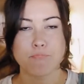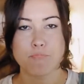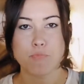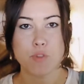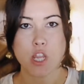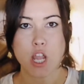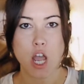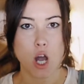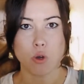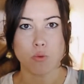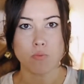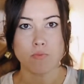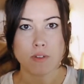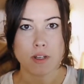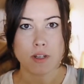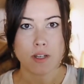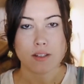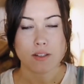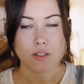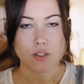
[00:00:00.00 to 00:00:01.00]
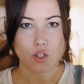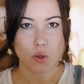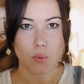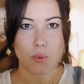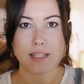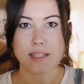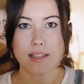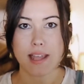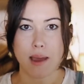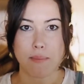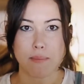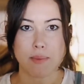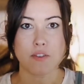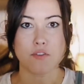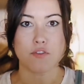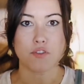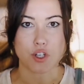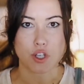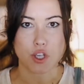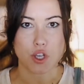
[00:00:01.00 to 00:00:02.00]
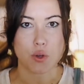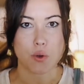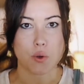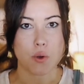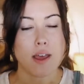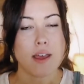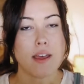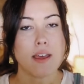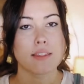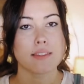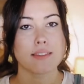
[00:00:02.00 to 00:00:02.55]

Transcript: No. So what does that mean for you?